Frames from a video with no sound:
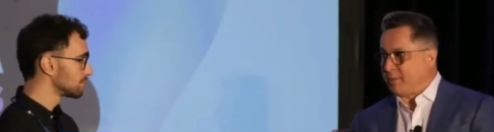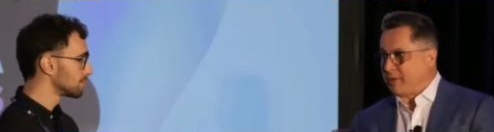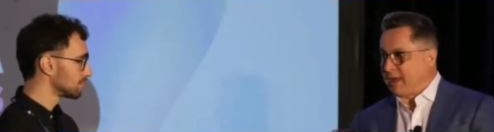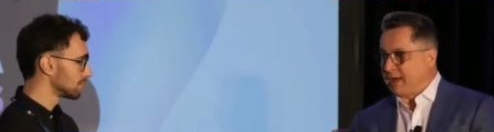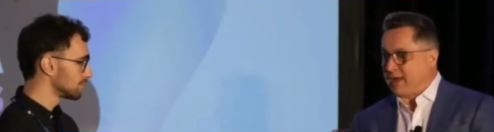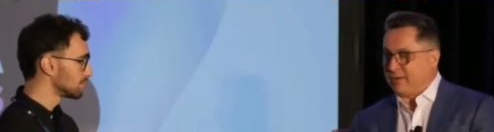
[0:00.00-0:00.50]

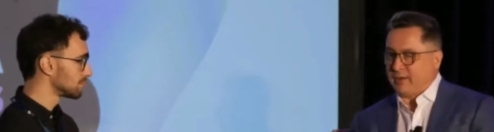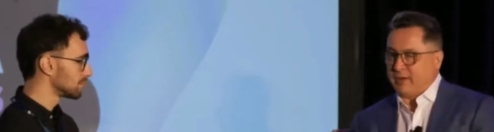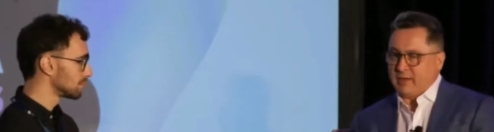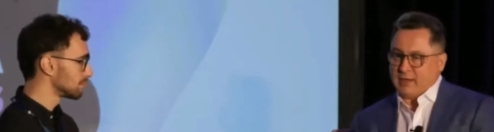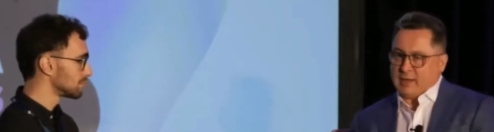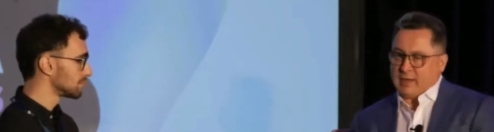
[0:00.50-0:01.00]
Speaker 1: down
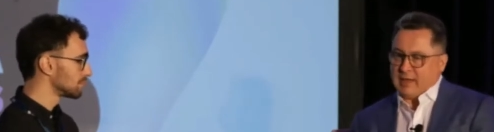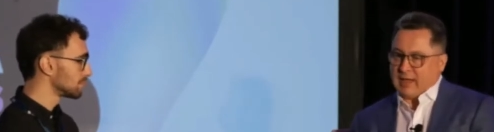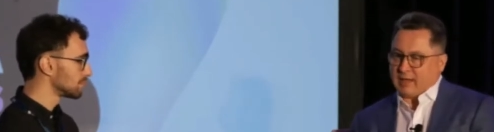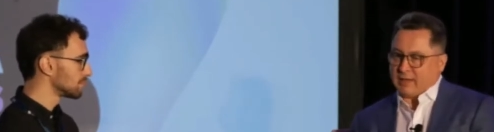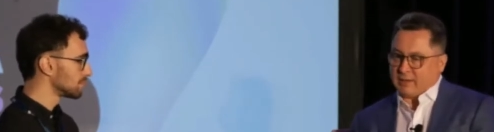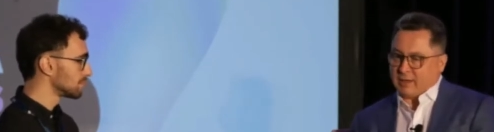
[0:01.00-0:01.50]

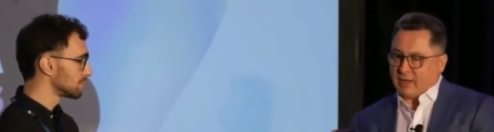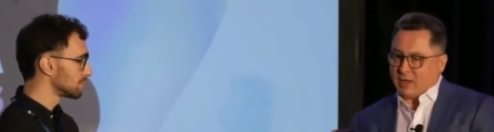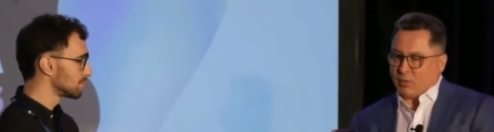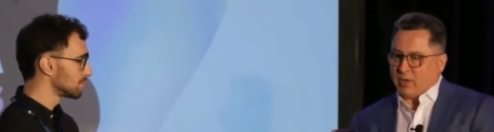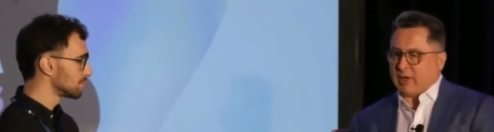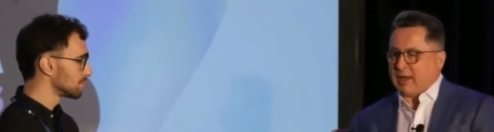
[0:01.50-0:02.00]
and uh, and we
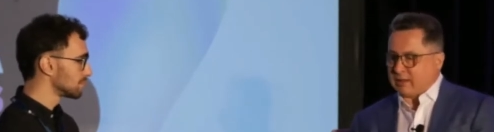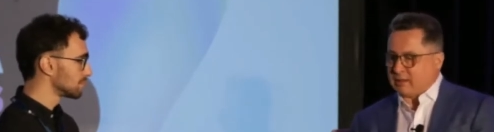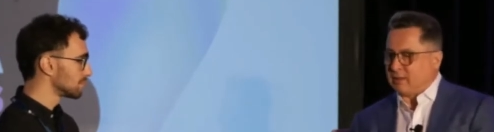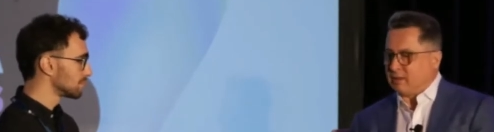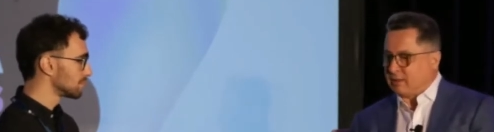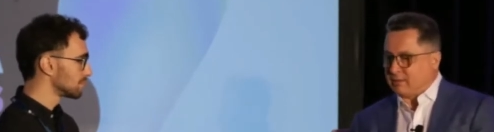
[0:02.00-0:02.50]
liked
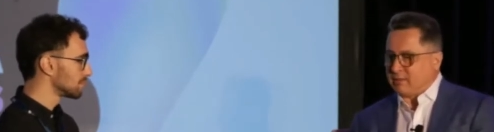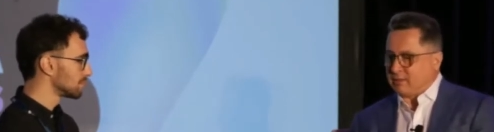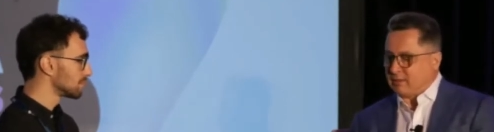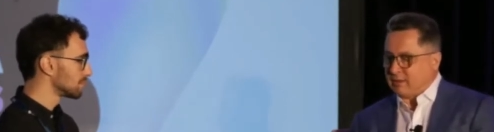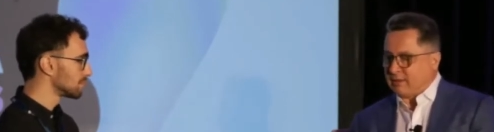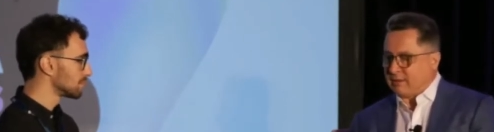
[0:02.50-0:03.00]
the, the,
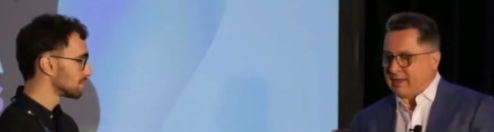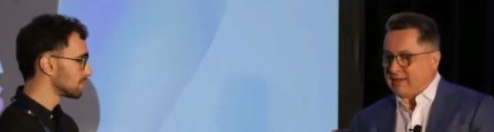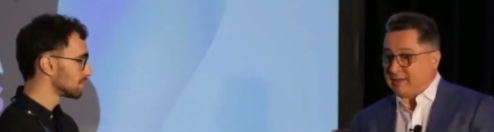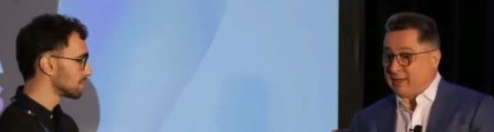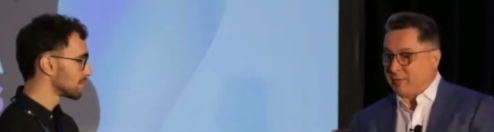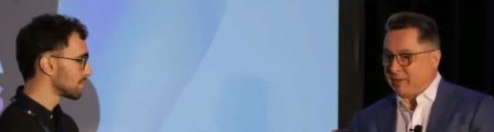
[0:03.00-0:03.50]
the little
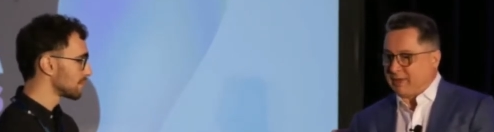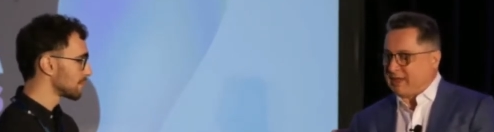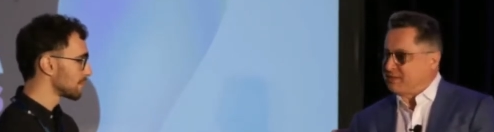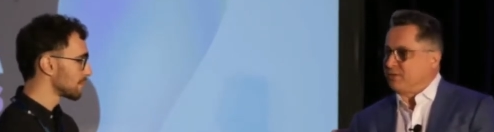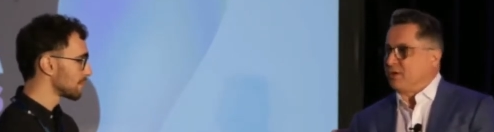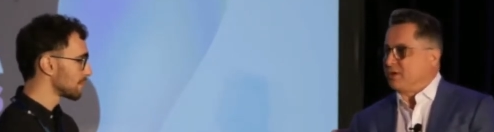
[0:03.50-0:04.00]
bit less
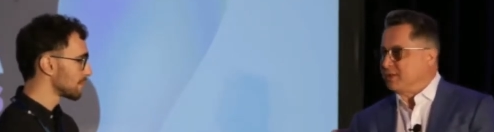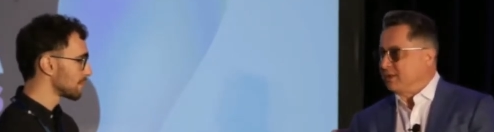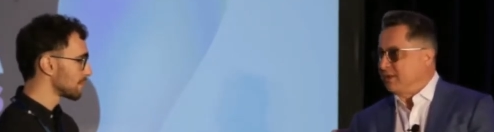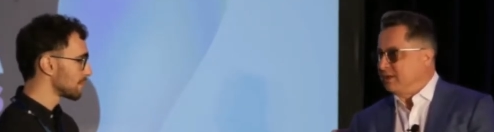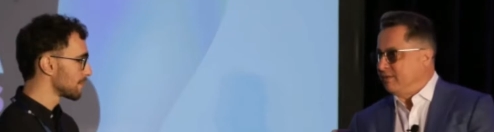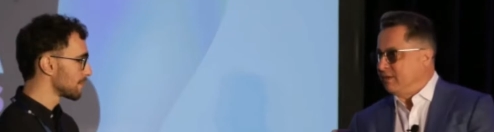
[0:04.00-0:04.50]
volatility of
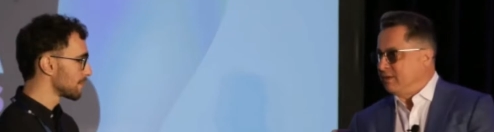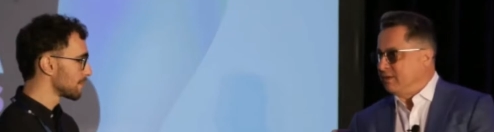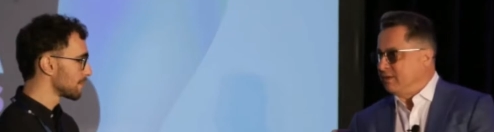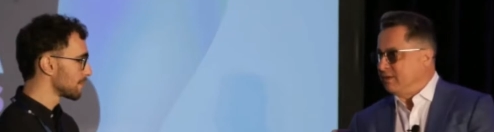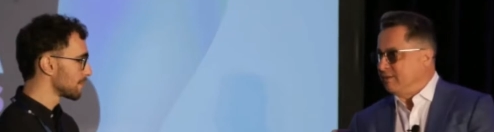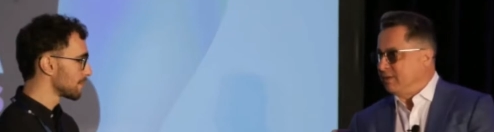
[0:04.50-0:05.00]
the of
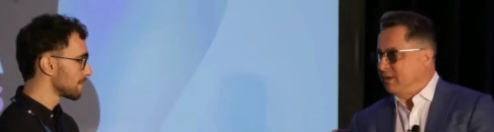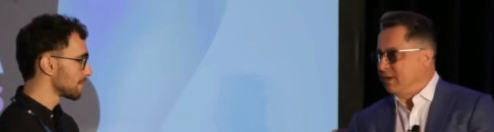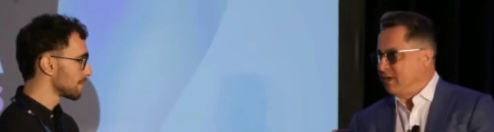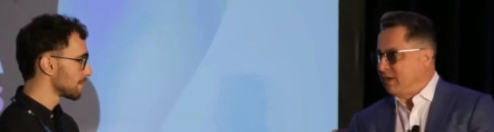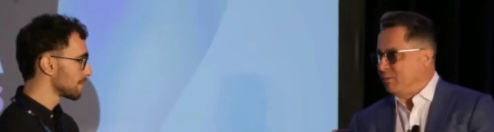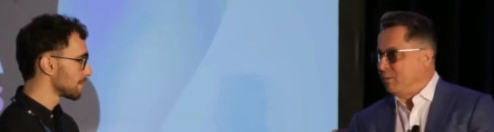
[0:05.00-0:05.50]
the uh,
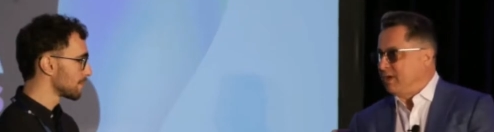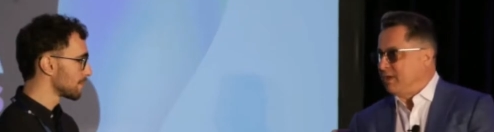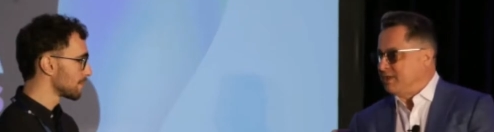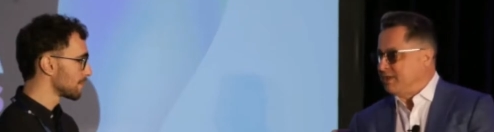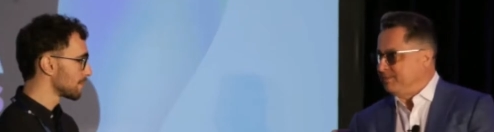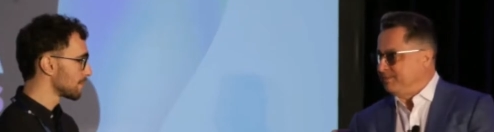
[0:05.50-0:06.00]
NYSE.
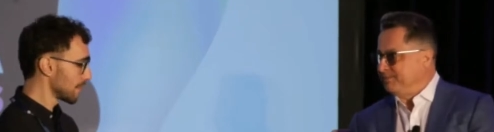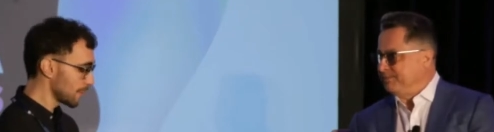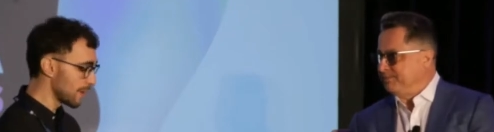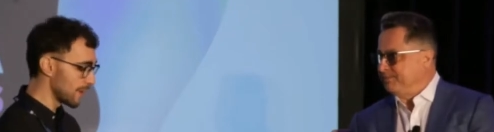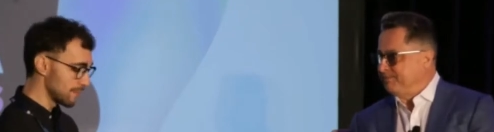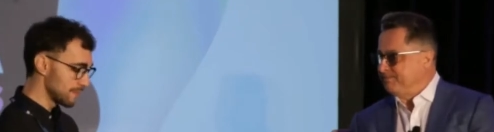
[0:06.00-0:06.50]

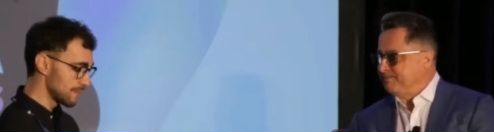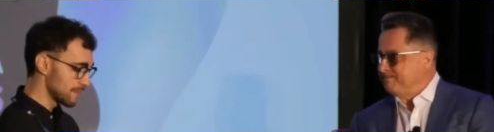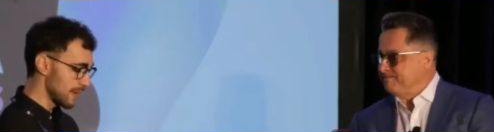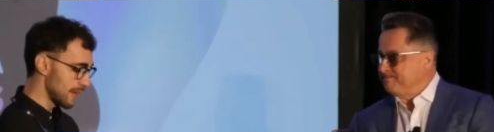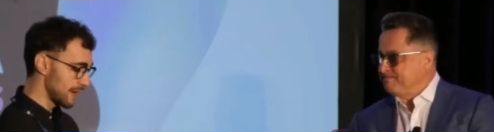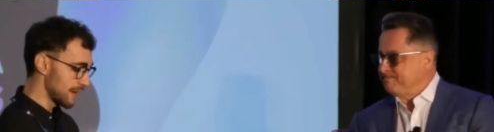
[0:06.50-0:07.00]
Speaker 2: Well, yeah,
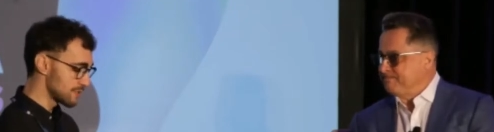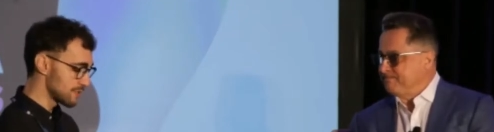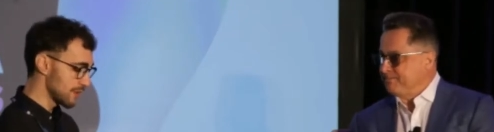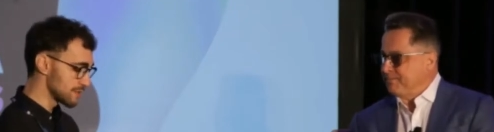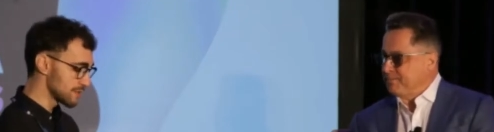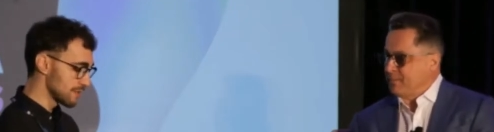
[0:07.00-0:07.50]
nice choice.
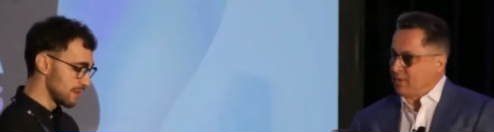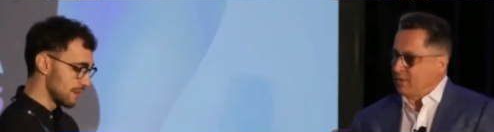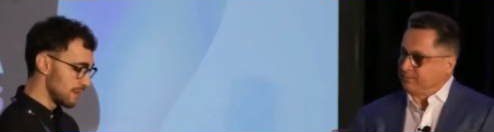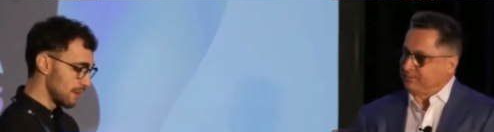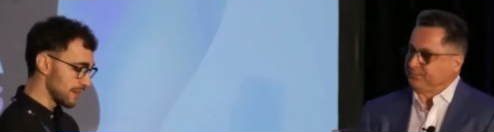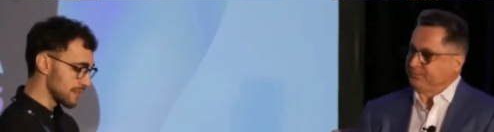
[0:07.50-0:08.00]

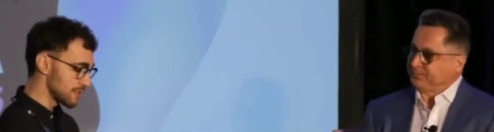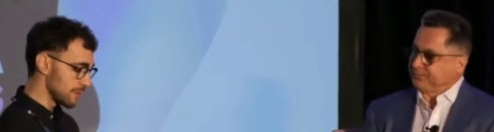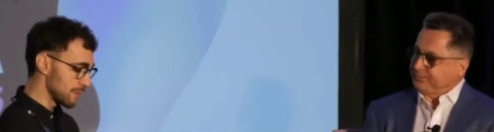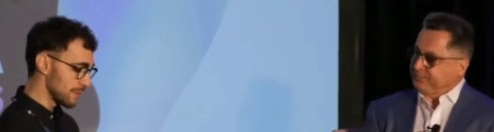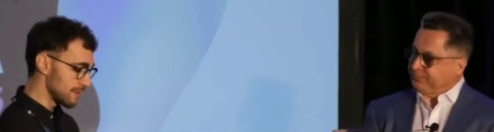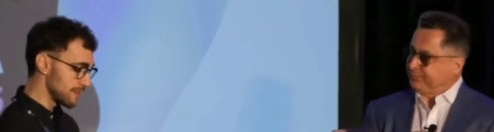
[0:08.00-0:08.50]
Okay, so
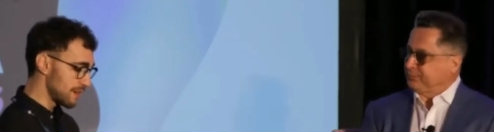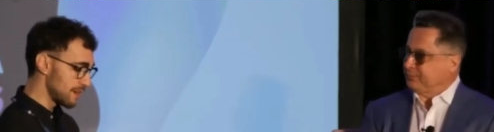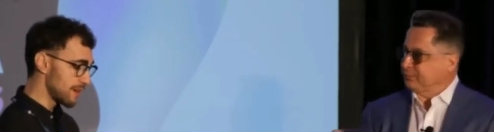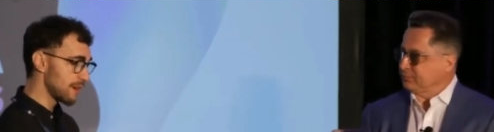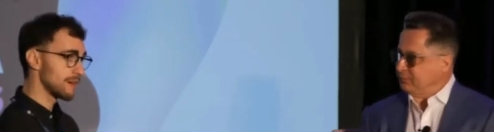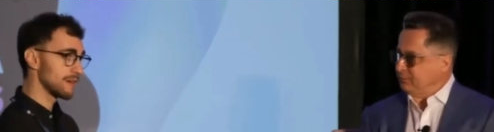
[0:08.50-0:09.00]
there
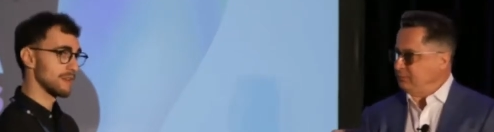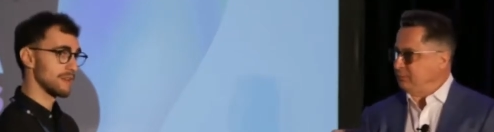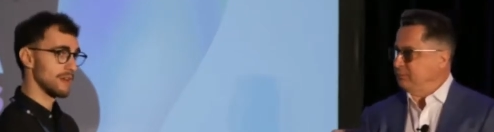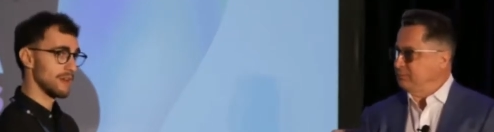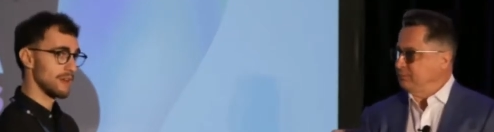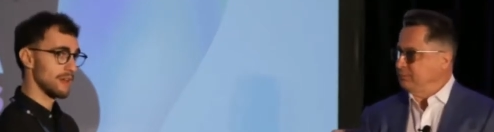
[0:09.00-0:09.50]
are
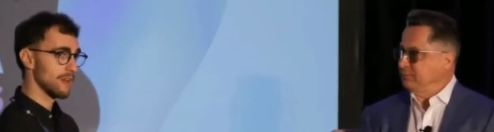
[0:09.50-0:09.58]
a lot of